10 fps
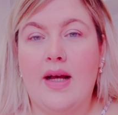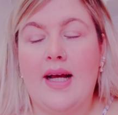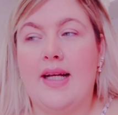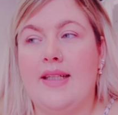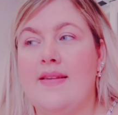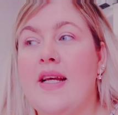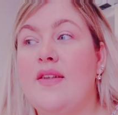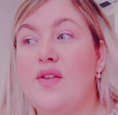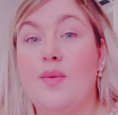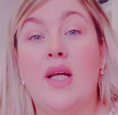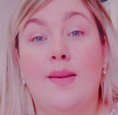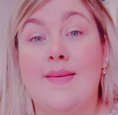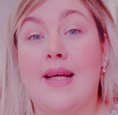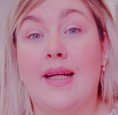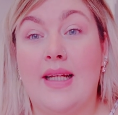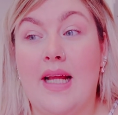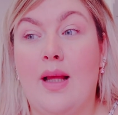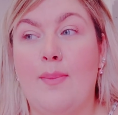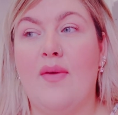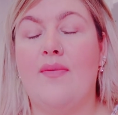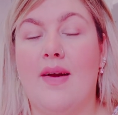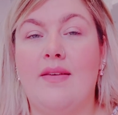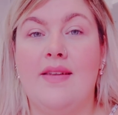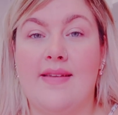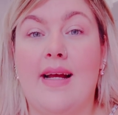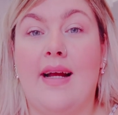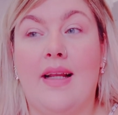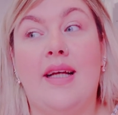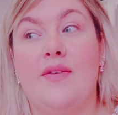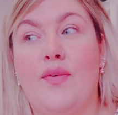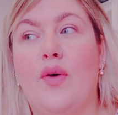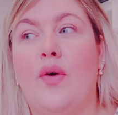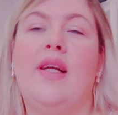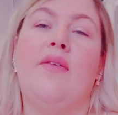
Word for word: And sometimes that can help a very stylized photo,